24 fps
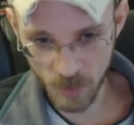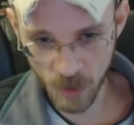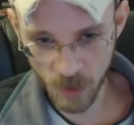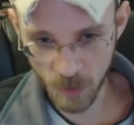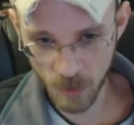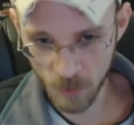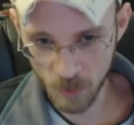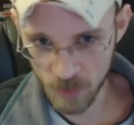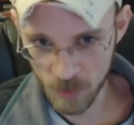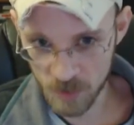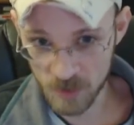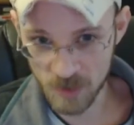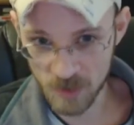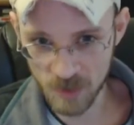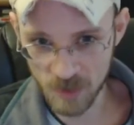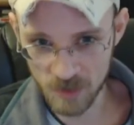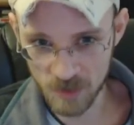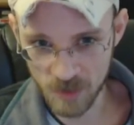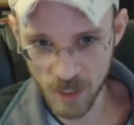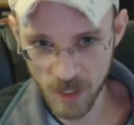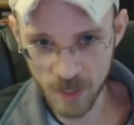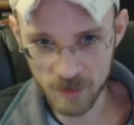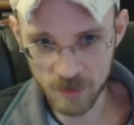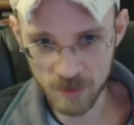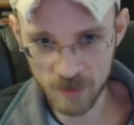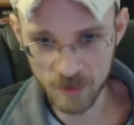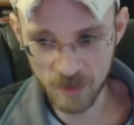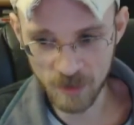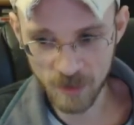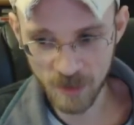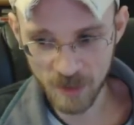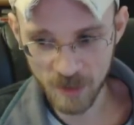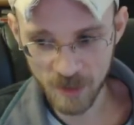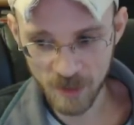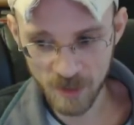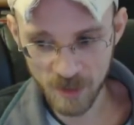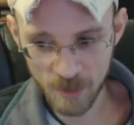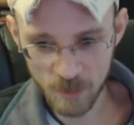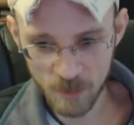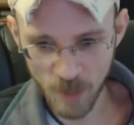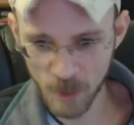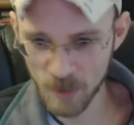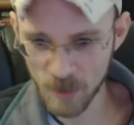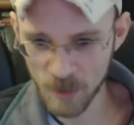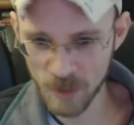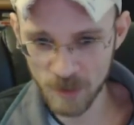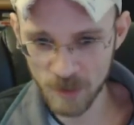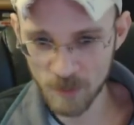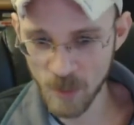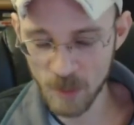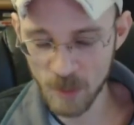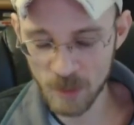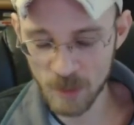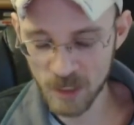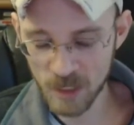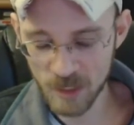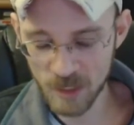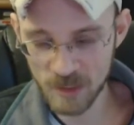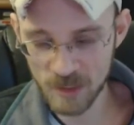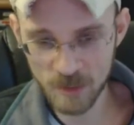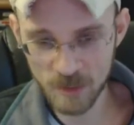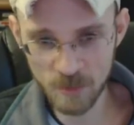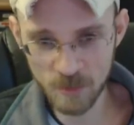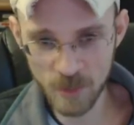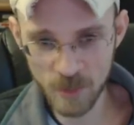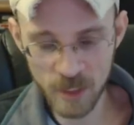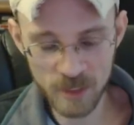where she's an assassin. Maybe that didn't make any